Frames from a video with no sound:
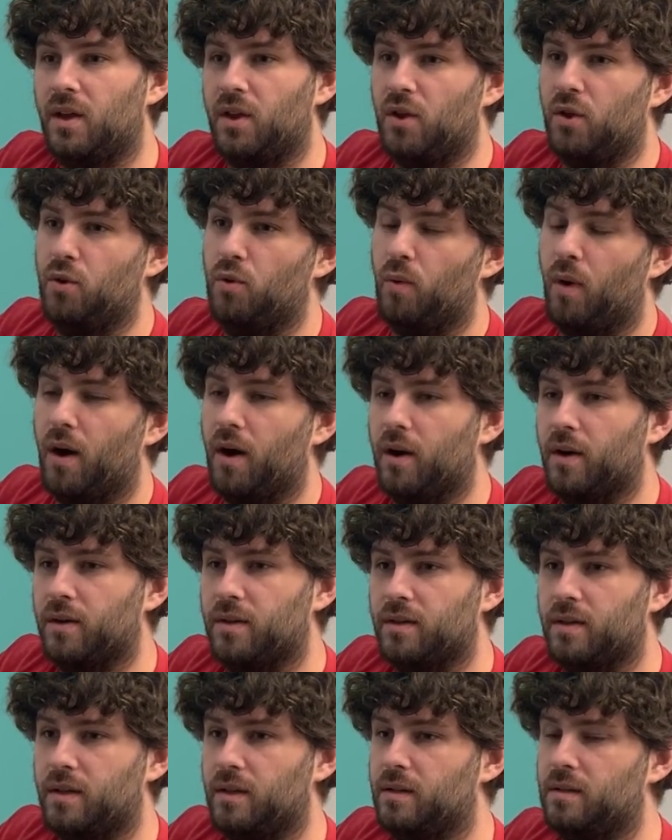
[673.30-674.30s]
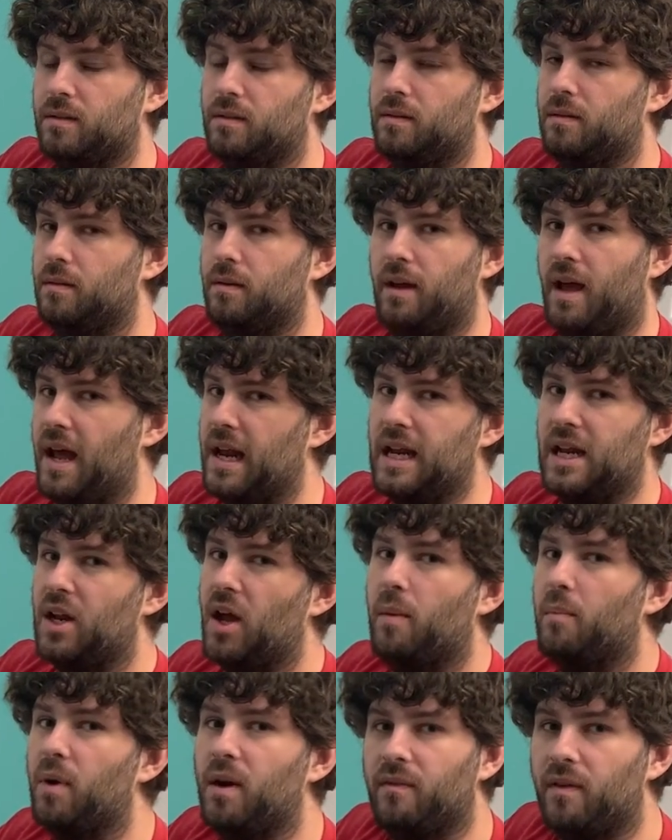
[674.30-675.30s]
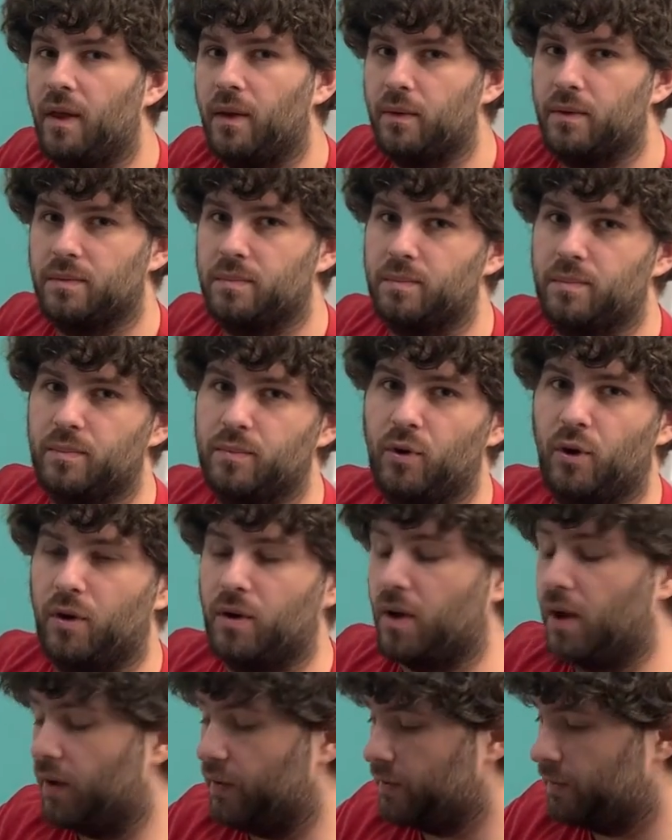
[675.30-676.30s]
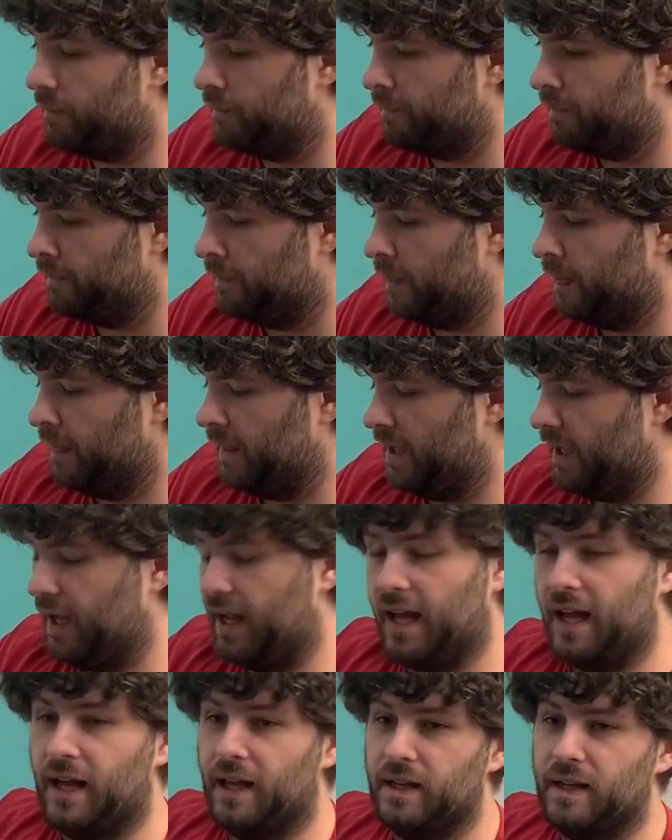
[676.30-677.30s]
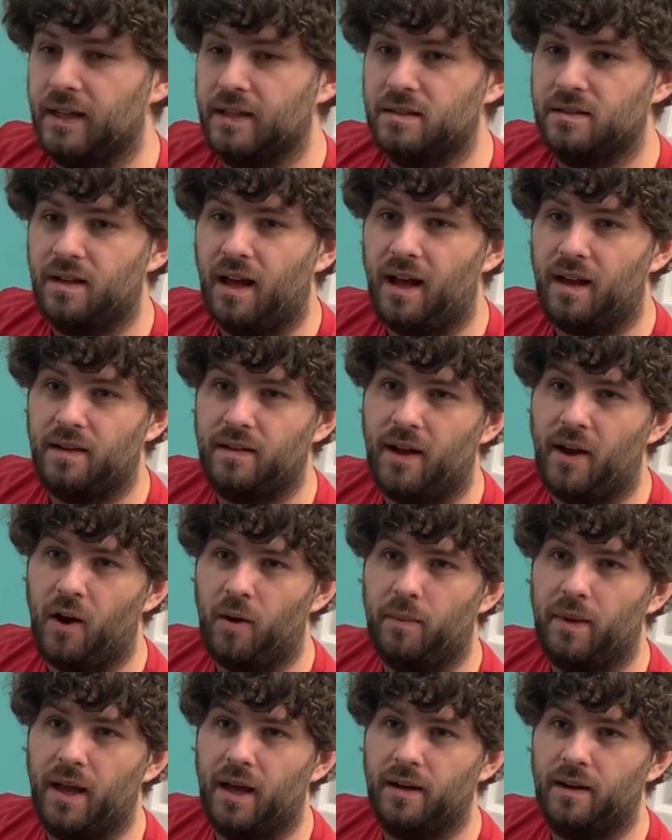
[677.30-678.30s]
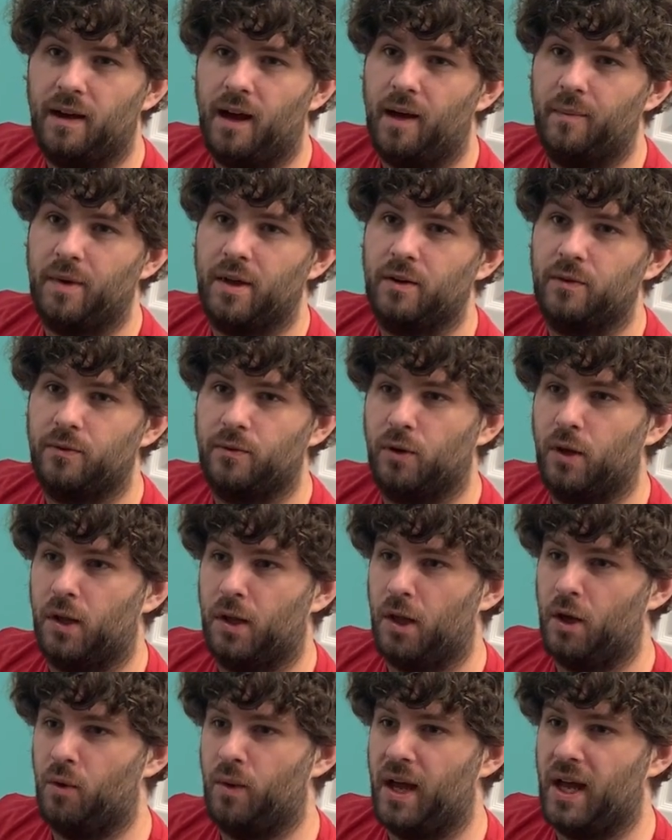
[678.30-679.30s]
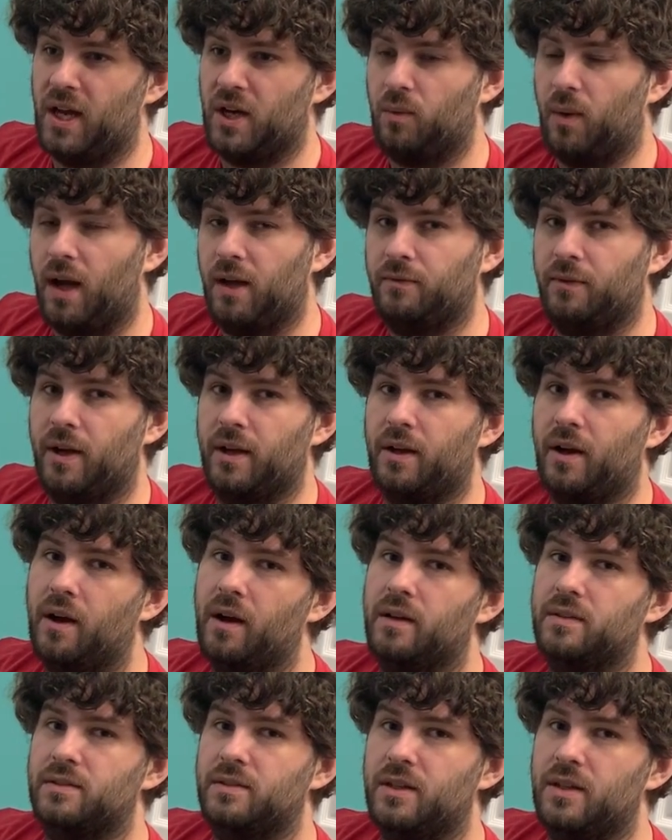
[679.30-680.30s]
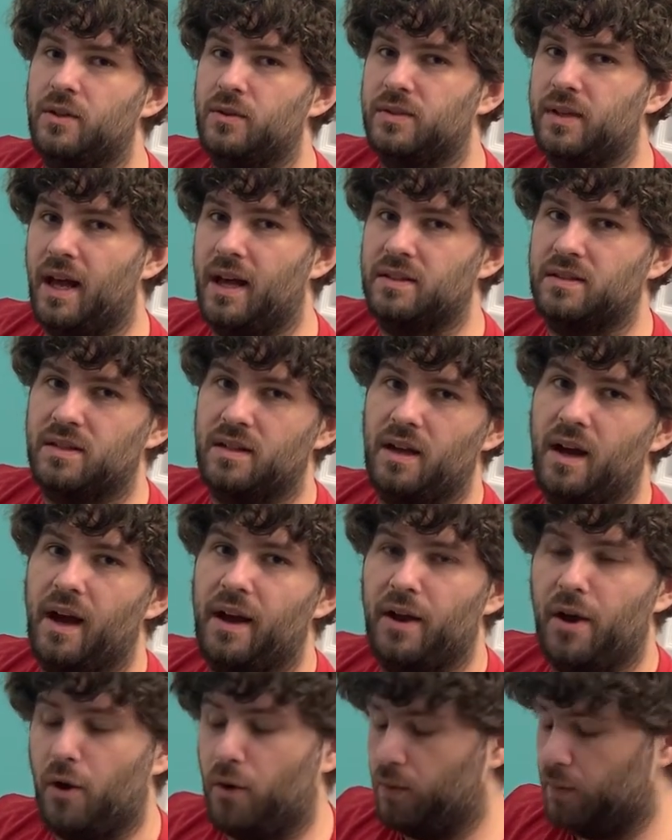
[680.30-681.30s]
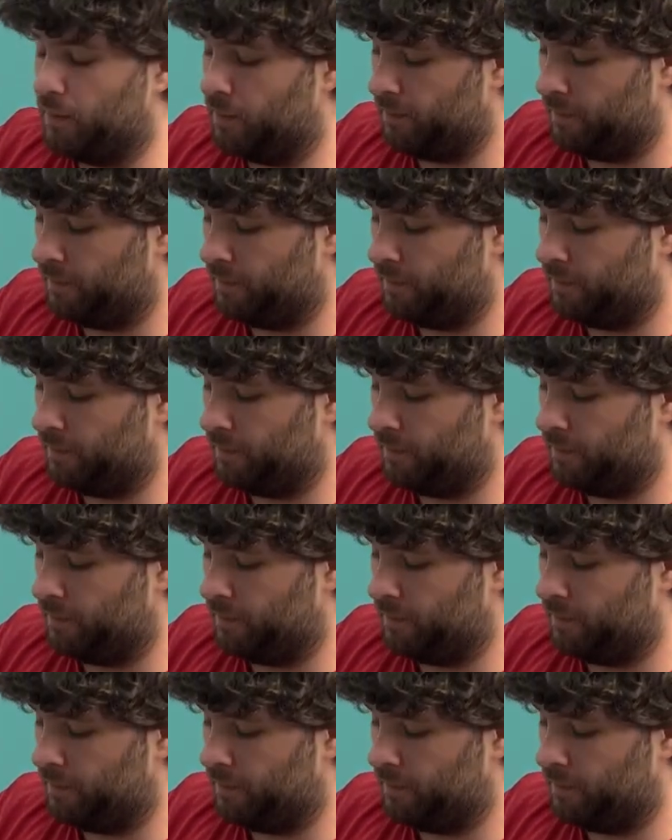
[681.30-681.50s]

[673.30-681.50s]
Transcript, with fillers: UART, any number of other protocols. And it's not terribly uncommon for low-end Wi-Fi cards to use SDIO.